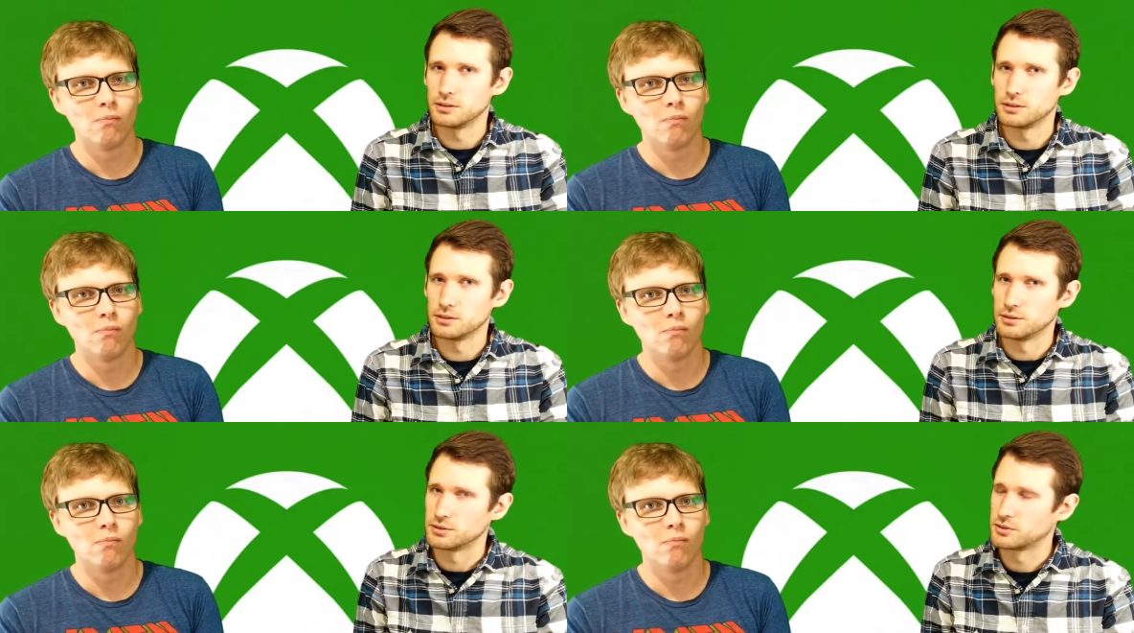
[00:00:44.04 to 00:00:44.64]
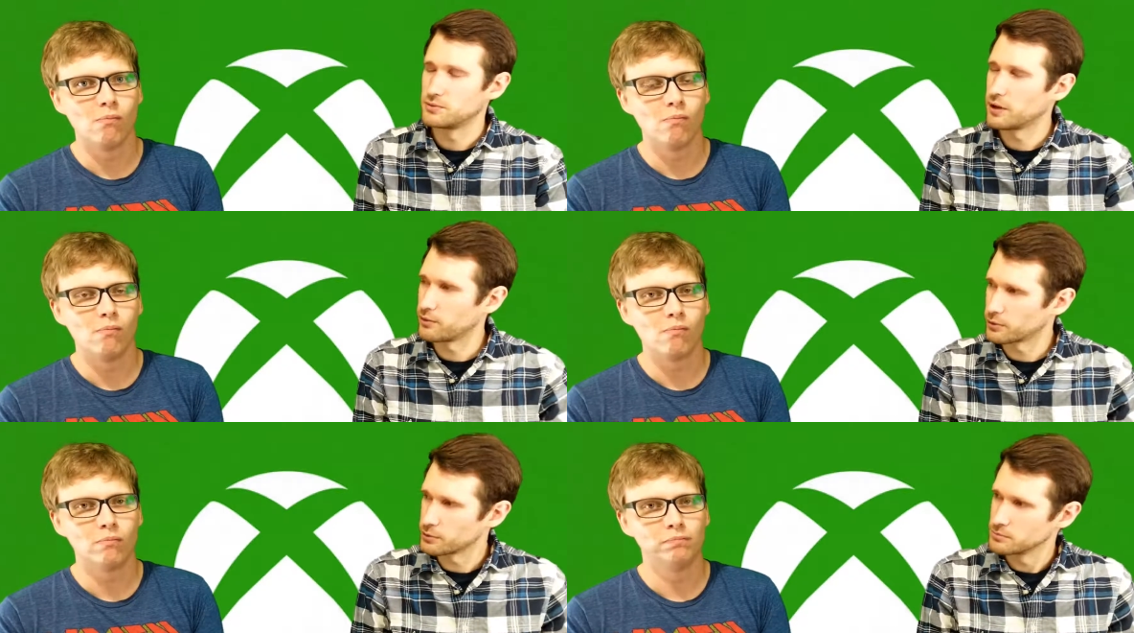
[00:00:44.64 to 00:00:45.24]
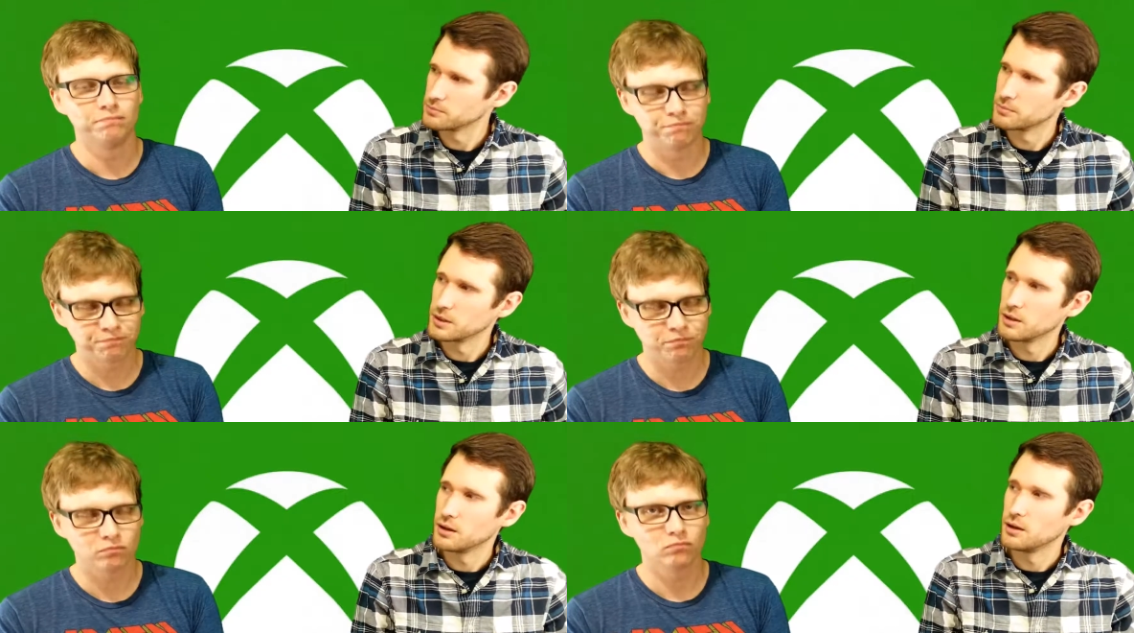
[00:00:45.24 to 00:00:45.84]
Speaker 1: is five hundred,
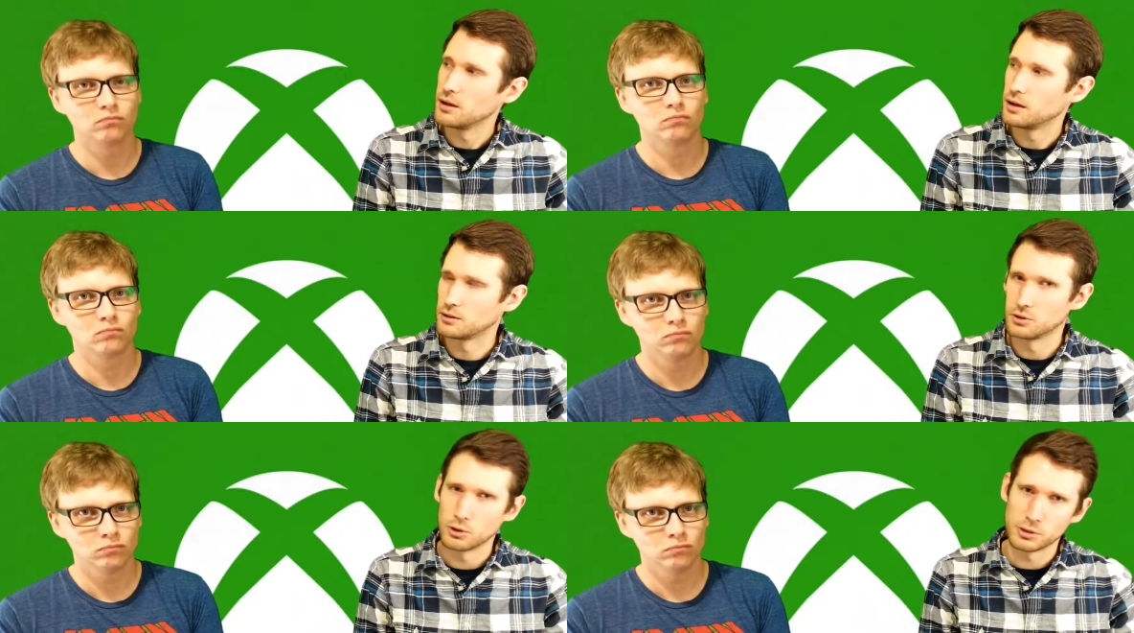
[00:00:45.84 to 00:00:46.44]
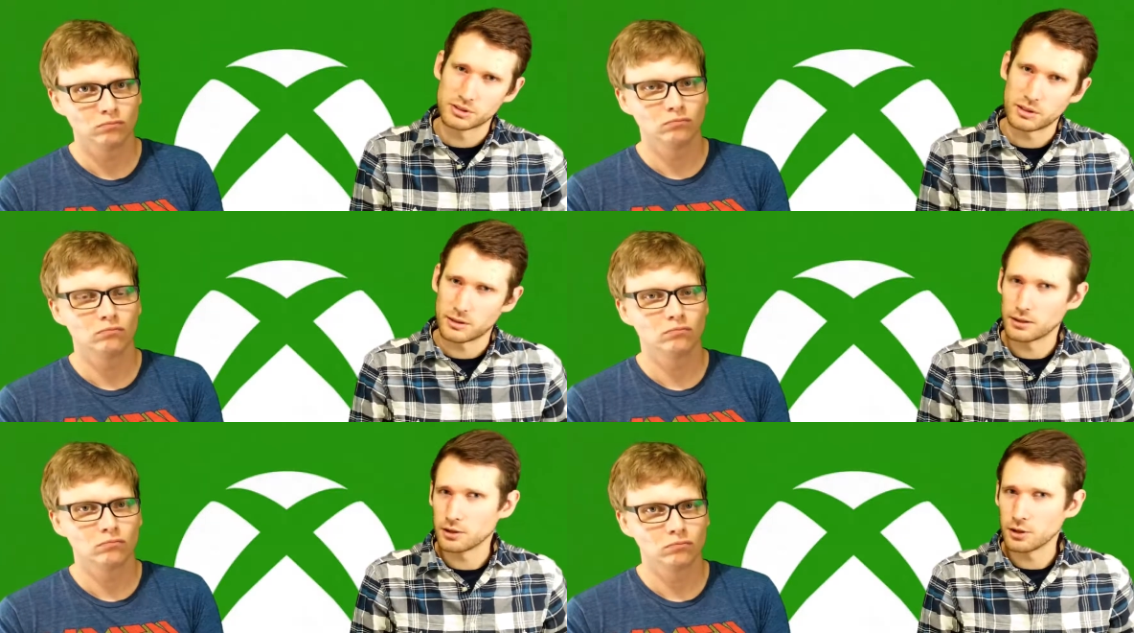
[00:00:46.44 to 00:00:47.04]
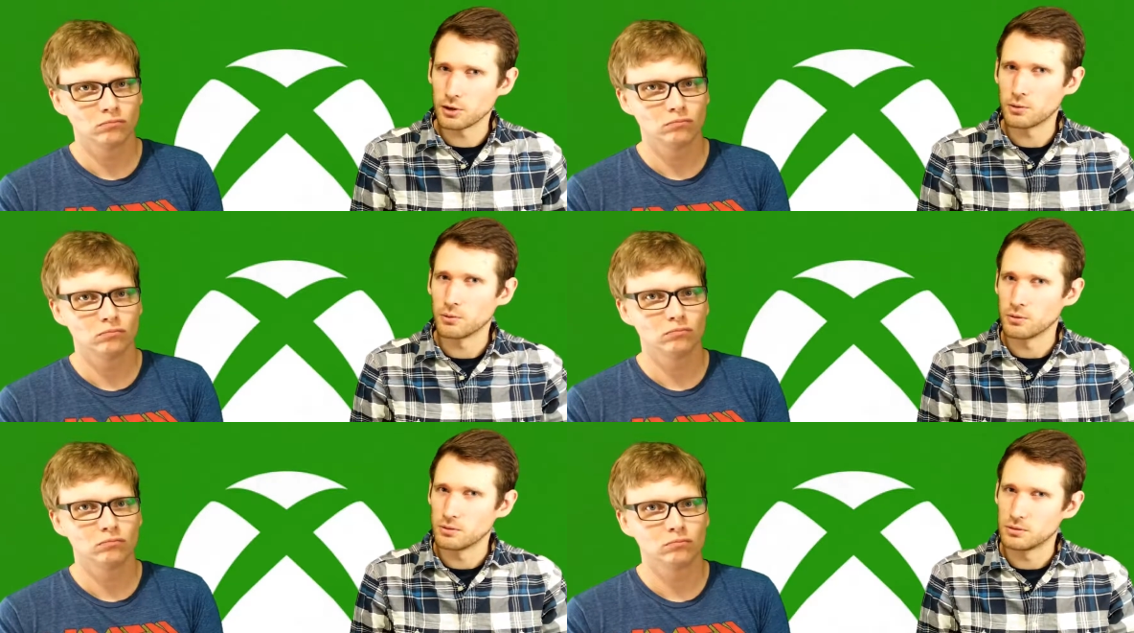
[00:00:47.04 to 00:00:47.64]
and the lowest that they can
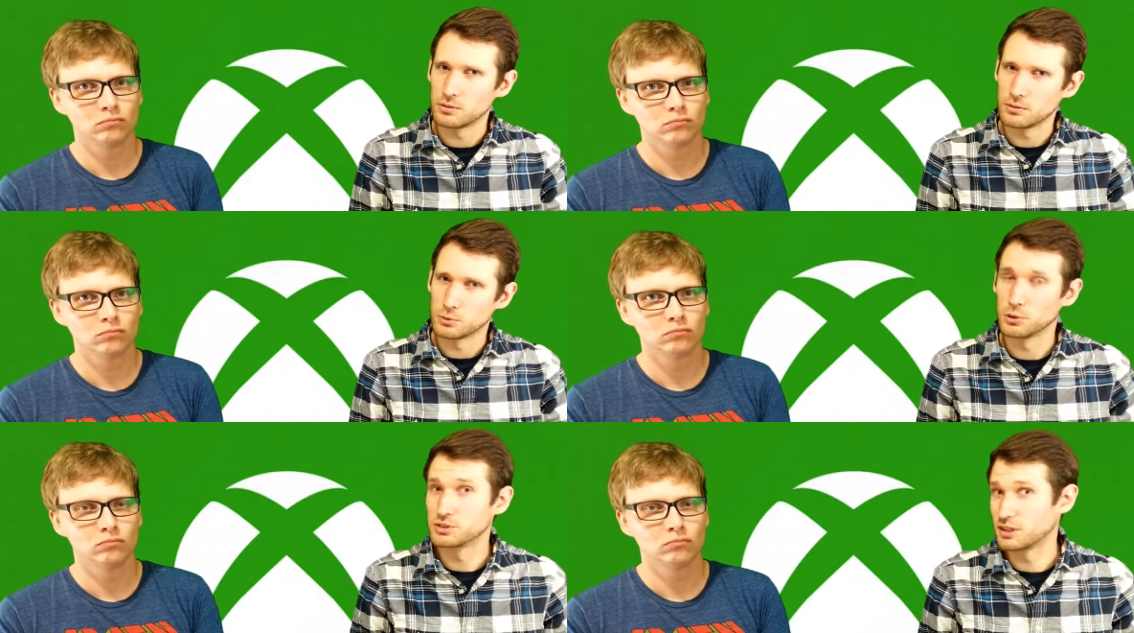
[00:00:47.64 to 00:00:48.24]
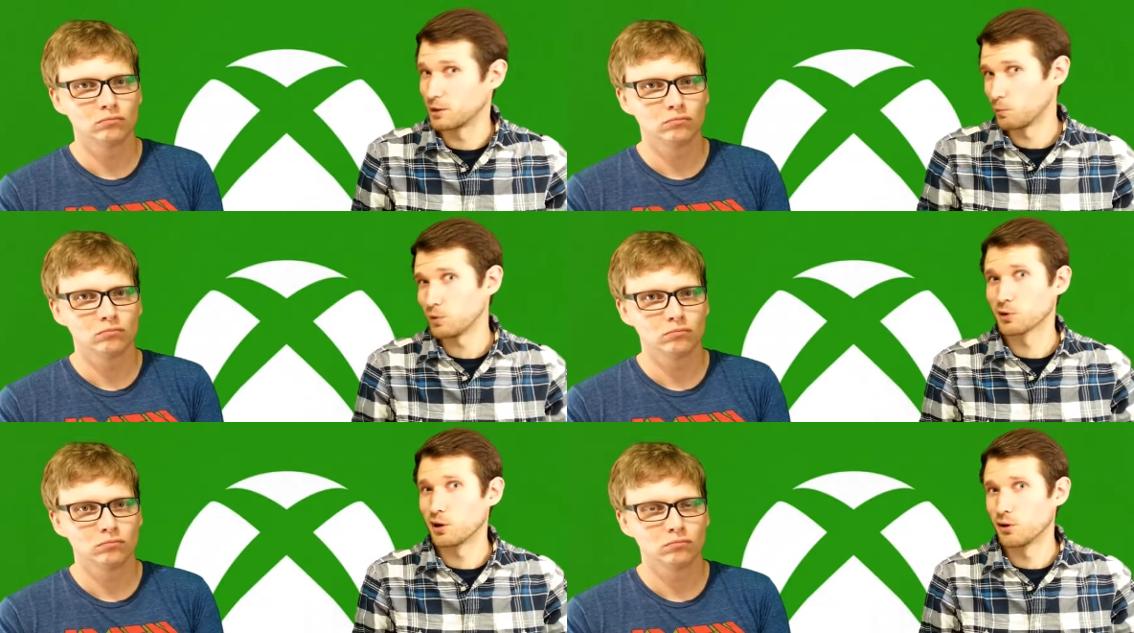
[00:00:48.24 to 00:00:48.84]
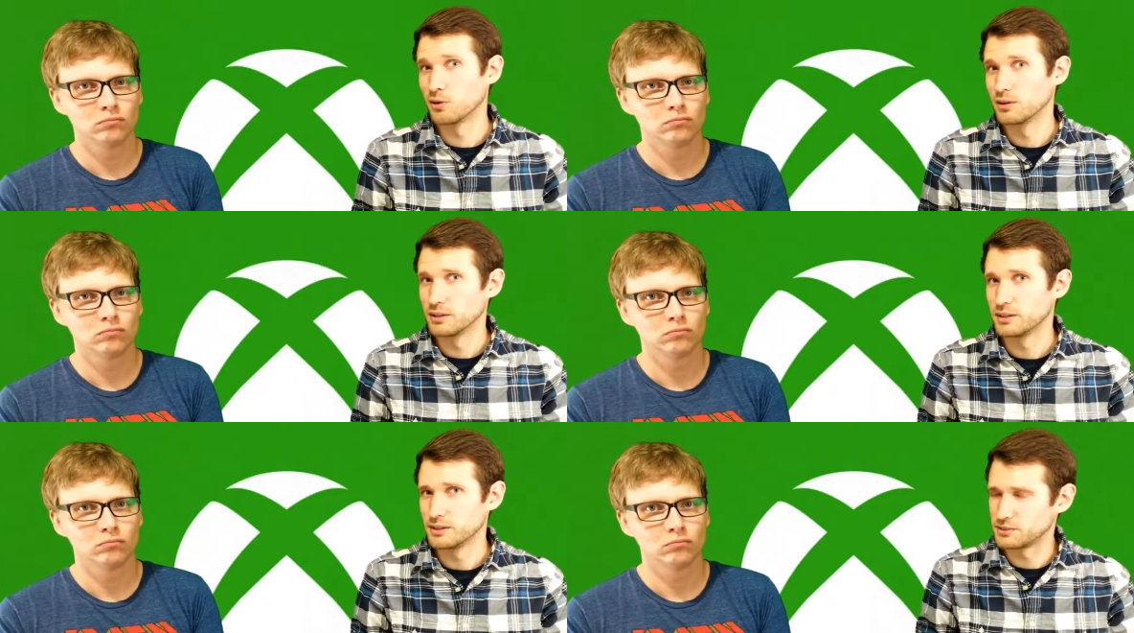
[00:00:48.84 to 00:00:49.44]
go, lowest that they will
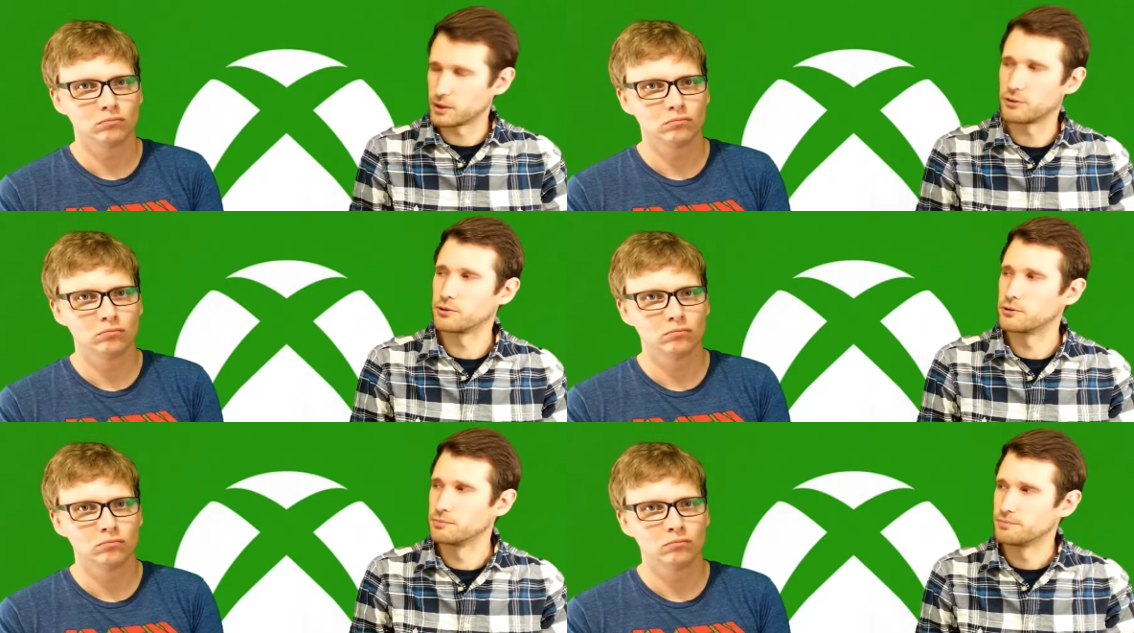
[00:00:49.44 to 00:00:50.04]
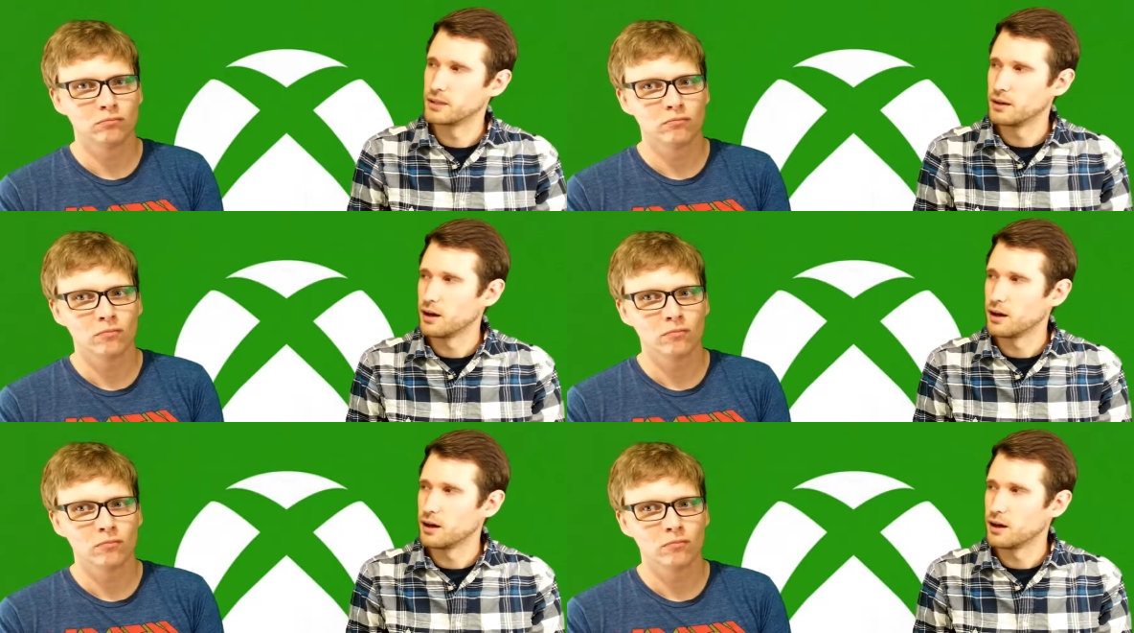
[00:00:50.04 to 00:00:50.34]
go, is five hundred.